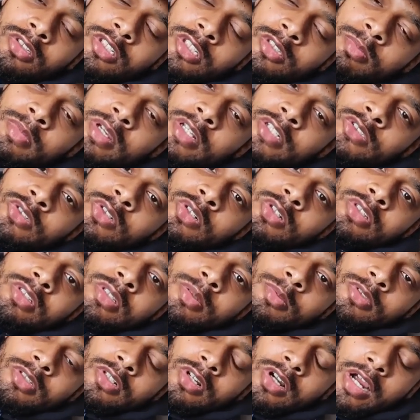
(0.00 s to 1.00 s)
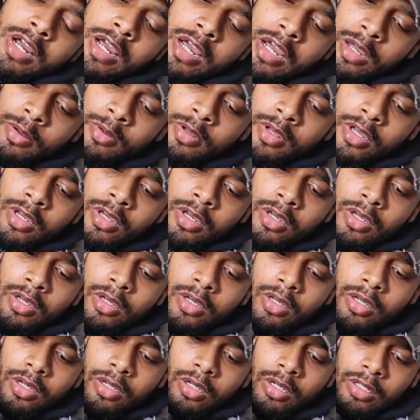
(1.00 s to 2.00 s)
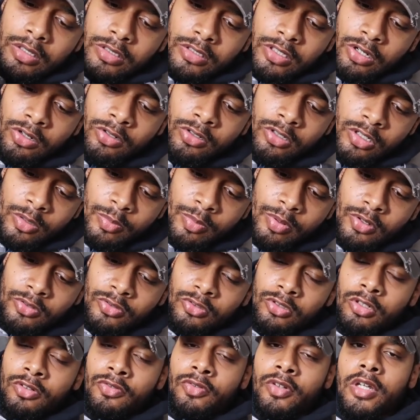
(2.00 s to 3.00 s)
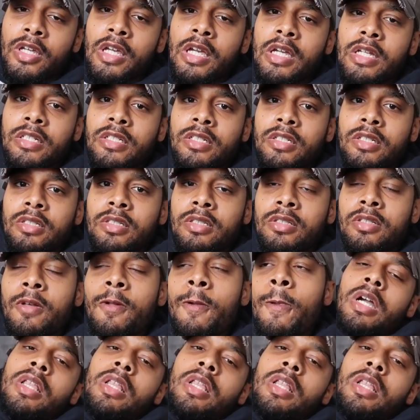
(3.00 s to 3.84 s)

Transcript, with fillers: Just make sure you subscribe and turn on your post notifications.